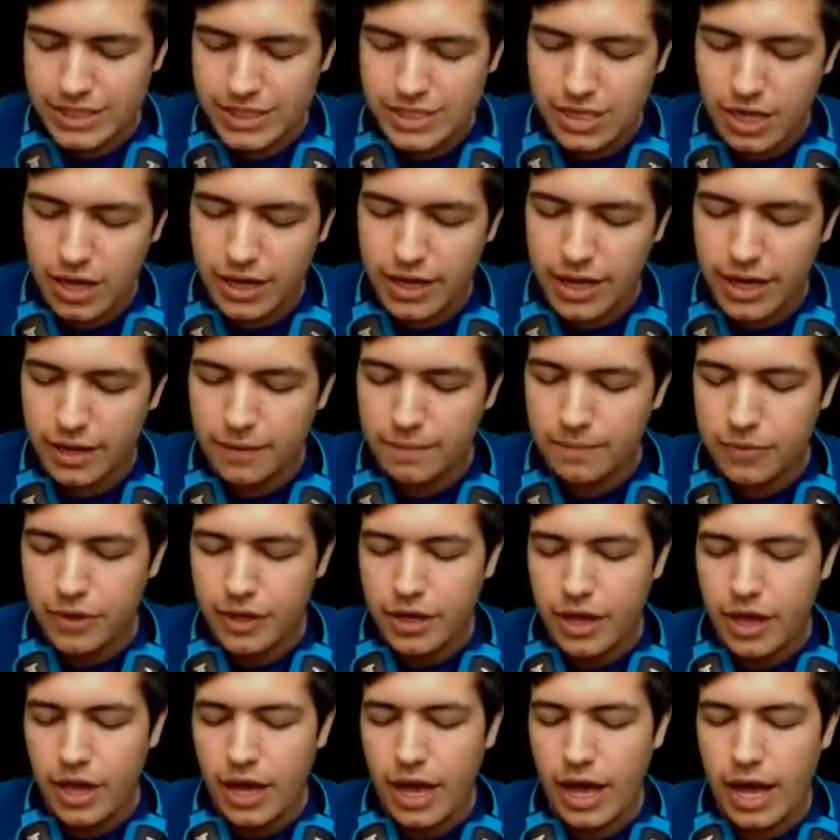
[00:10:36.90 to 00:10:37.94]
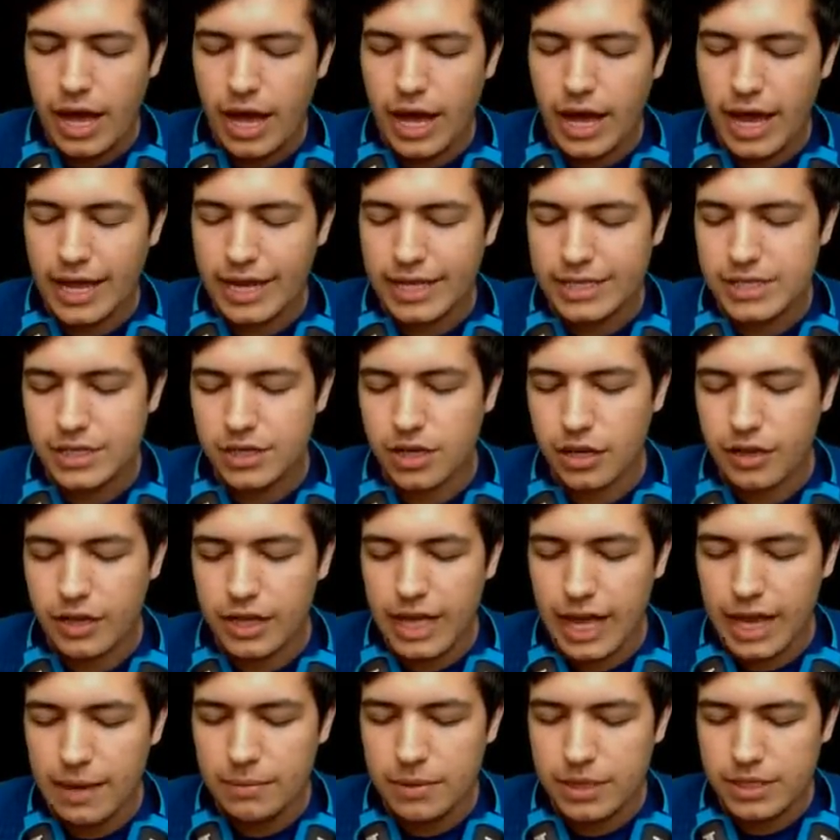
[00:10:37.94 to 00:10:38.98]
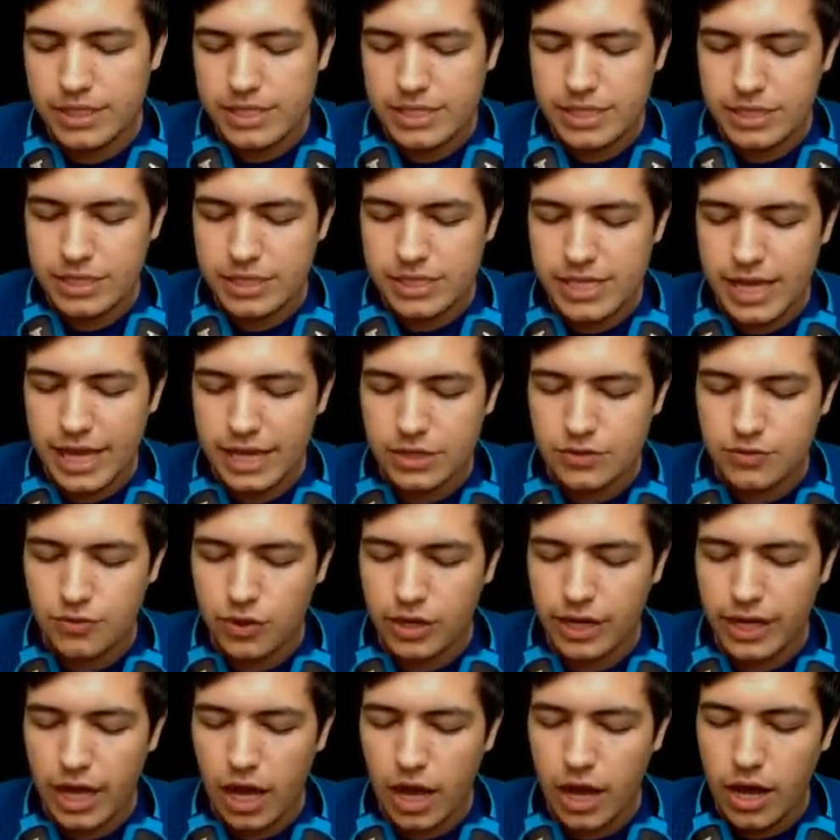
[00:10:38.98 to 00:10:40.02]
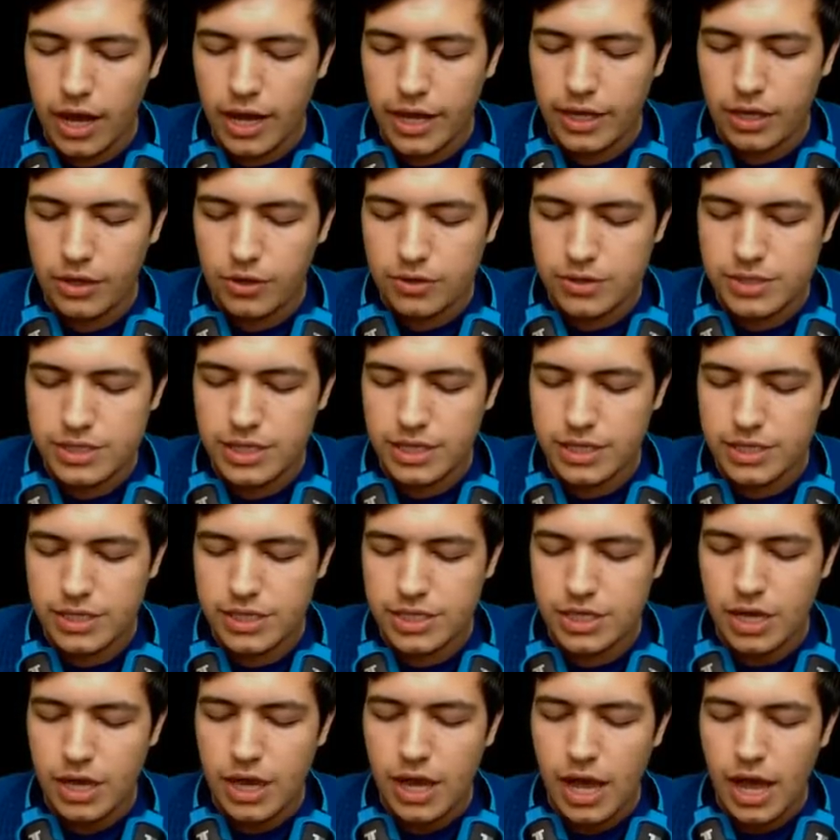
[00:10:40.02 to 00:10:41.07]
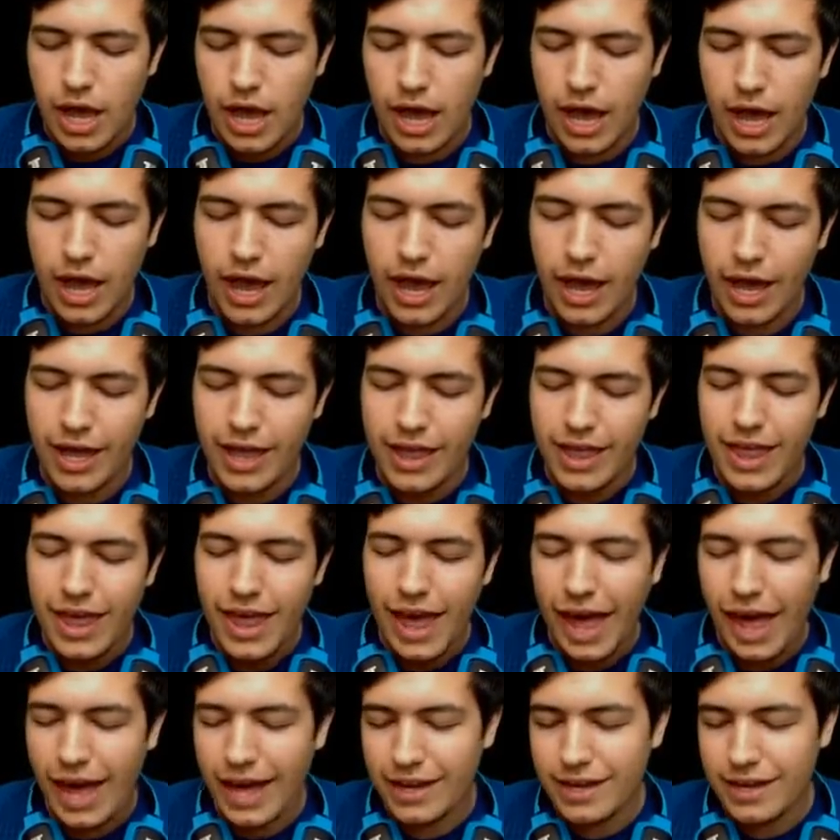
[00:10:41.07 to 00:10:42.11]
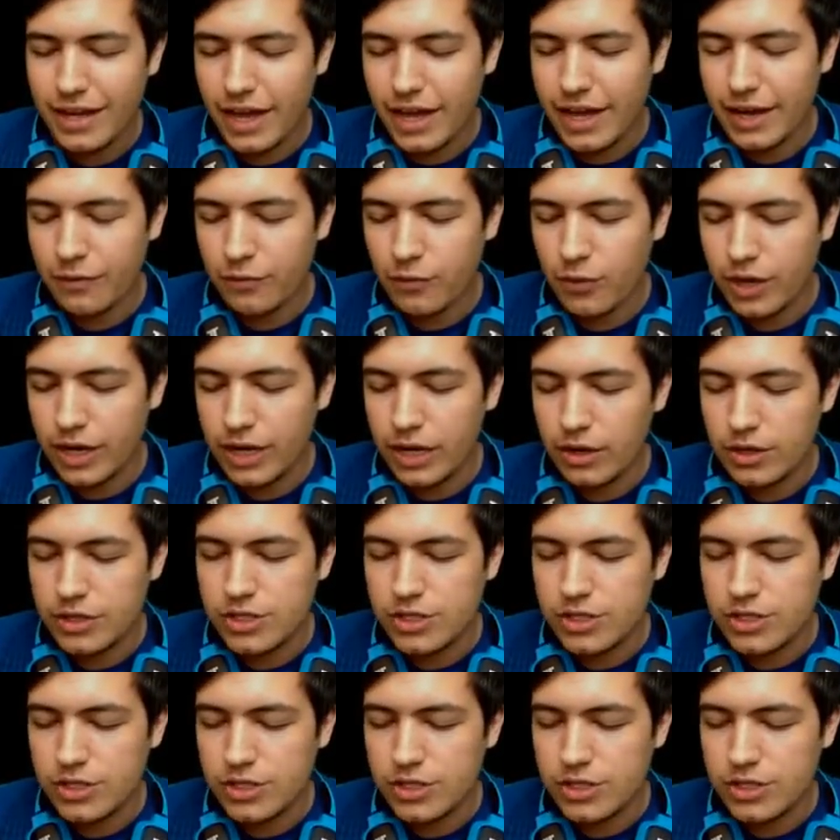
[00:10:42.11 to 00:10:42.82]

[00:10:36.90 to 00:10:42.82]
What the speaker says: stunning. And it's another game that takes really high usage. And it really